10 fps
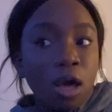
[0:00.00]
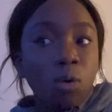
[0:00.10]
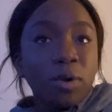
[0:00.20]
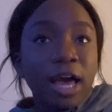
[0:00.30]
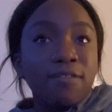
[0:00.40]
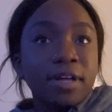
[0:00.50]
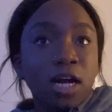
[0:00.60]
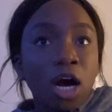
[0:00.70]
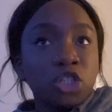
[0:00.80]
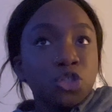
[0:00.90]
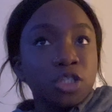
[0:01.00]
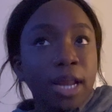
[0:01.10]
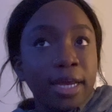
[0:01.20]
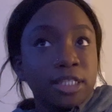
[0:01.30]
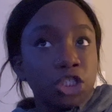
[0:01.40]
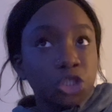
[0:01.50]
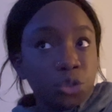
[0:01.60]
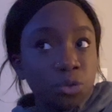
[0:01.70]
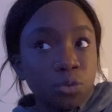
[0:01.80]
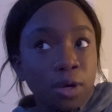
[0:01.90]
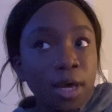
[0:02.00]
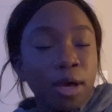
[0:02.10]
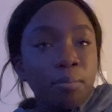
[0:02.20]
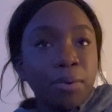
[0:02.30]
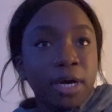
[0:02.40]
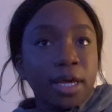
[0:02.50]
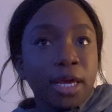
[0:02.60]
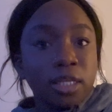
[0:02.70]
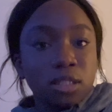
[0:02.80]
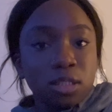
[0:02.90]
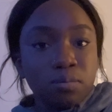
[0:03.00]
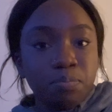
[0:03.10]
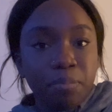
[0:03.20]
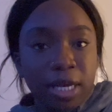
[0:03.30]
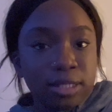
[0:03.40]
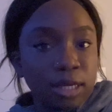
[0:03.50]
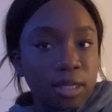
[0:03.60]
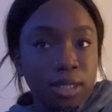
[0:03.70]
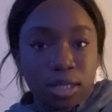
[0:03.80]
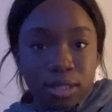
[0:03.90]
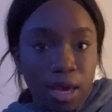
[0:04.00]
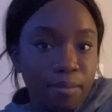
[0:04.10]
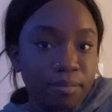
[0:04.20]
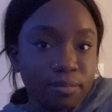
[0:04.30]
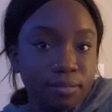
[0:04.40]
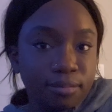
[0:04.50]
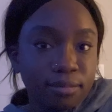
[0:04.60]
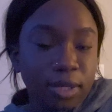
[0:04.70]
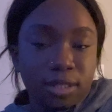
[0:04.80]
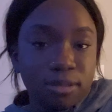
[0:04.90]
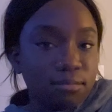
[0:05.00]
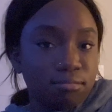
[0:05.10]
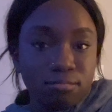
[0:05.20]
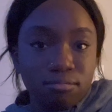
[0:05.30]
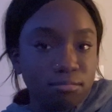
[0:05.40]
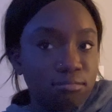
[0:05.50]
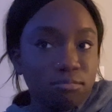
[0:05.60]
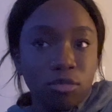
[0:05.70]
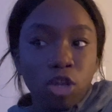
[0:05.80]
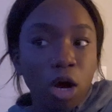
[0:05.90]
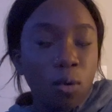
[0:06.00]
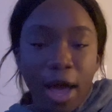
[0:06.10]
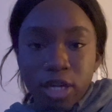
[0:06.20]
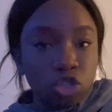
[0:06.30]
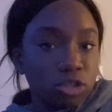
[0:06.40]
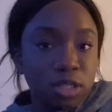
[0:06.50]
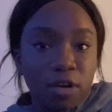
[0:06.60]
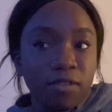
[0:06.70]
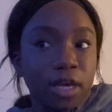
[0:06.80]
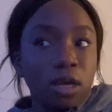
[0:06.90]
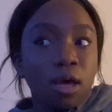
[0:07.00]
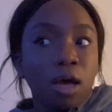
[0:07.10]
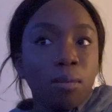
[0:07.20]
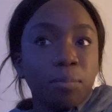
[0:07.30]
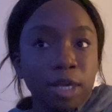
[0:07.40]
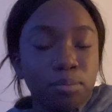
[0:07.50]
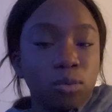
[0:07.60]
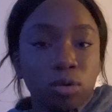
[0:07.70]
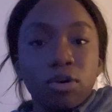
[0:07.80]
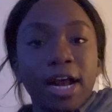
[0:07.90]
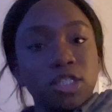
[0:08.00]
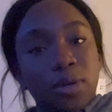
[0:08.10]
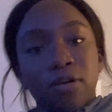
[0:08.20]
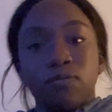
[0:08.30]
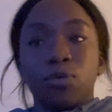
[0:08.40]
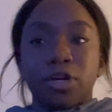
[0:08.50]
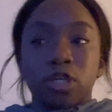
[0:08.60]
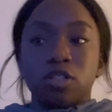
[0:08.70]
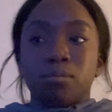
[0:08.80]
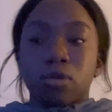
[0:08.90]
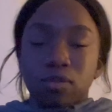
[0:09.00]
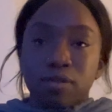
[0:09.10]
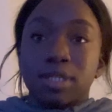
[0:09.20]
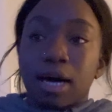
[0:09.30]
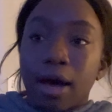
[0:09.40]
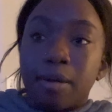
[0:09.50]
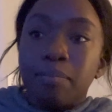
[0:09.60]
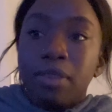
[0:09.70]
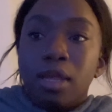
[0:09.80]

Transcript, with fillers: We have like 192, but it's basically the same. It's no extra stuff. Like people will graduate in four years most of the time.